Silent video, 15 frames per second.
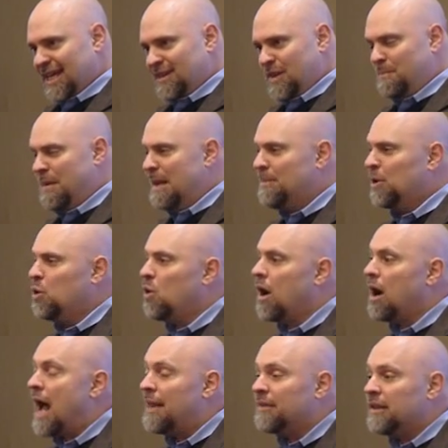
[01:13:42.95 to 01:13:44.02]
The people who
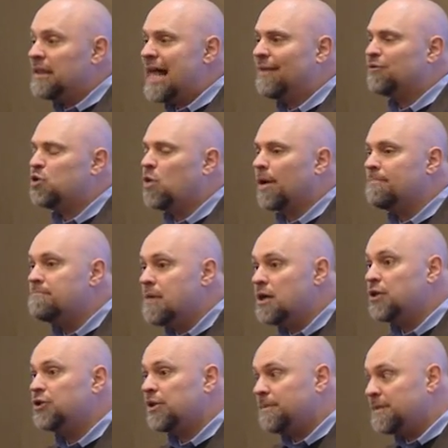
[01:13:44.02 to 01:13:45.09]
are on the left who are
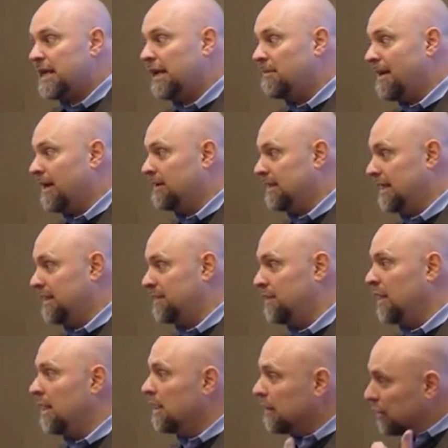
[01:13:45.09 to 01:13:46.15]
most upset about
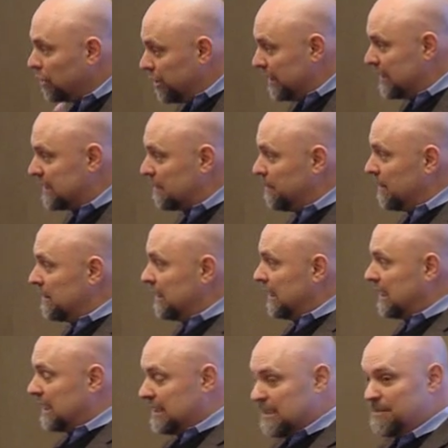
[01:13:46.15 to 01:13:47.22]
this, learning
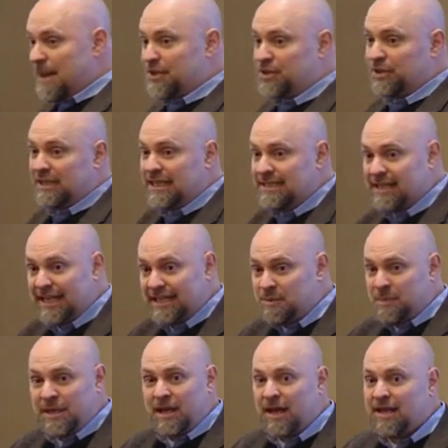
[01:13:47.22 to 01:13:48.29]
disability kids, special needs
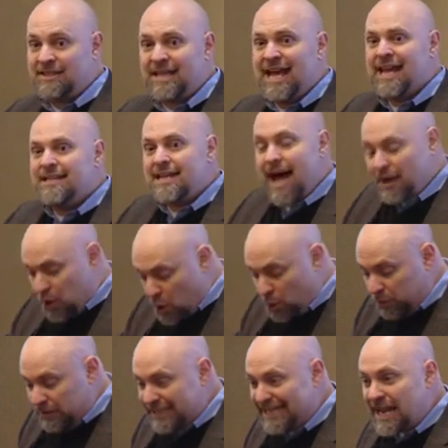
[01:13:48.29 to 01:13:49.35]
kids, because not
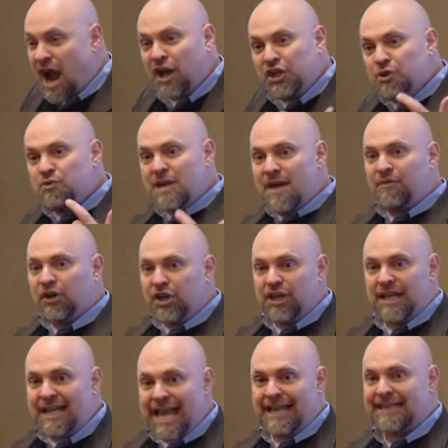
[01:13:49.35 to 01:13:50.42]
only are you never
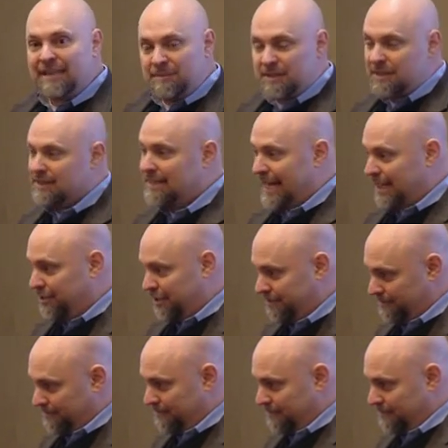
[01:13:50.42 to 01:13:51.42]
going to get them to the standard,